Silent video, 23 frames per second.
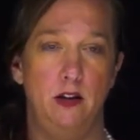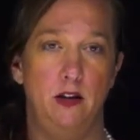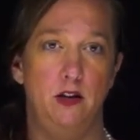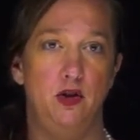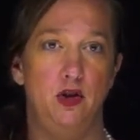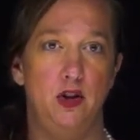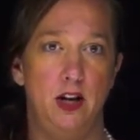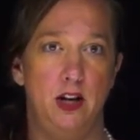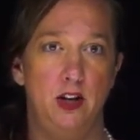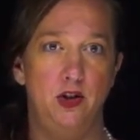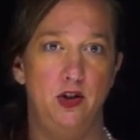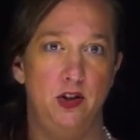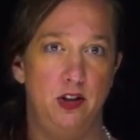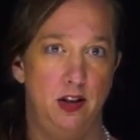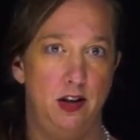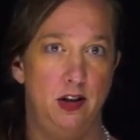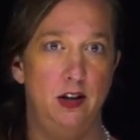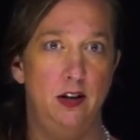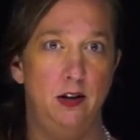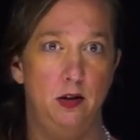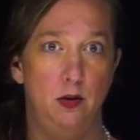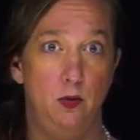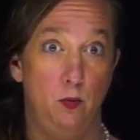the change
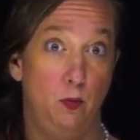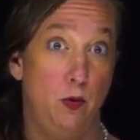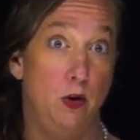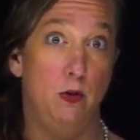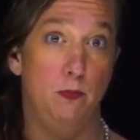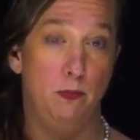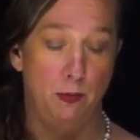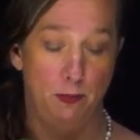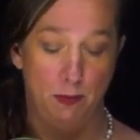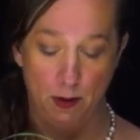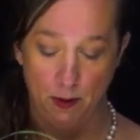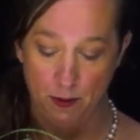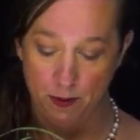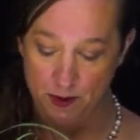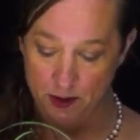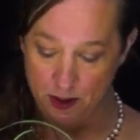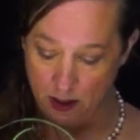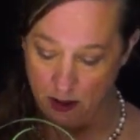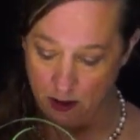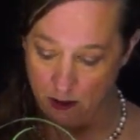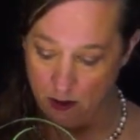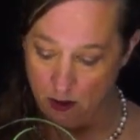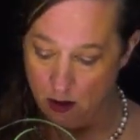that we're
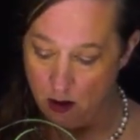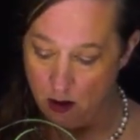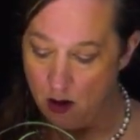proposing.